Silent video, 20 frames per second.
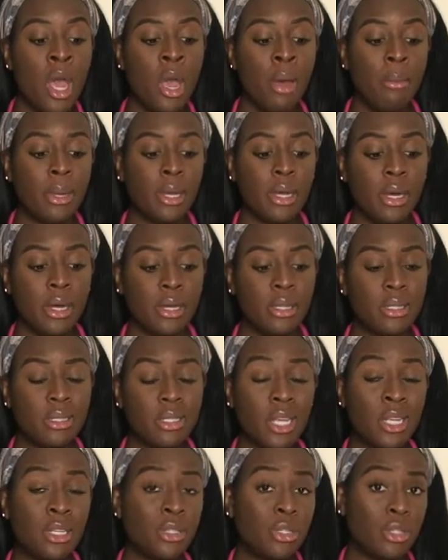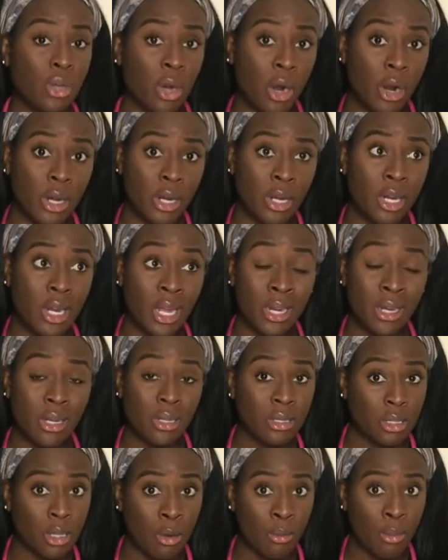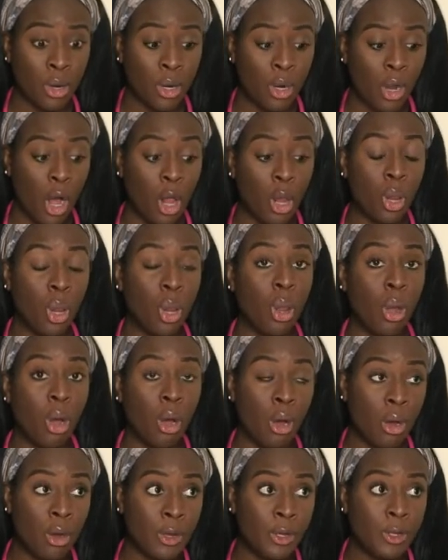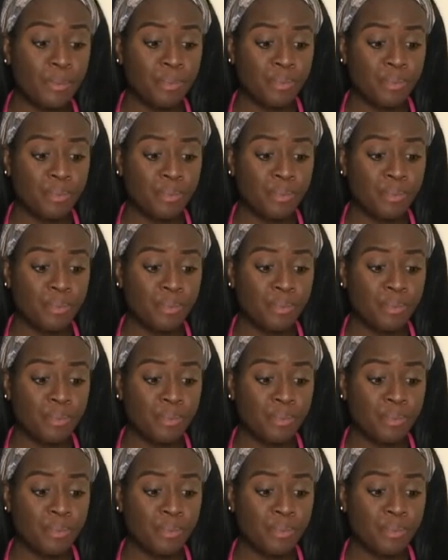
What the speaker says: because it started in the summer along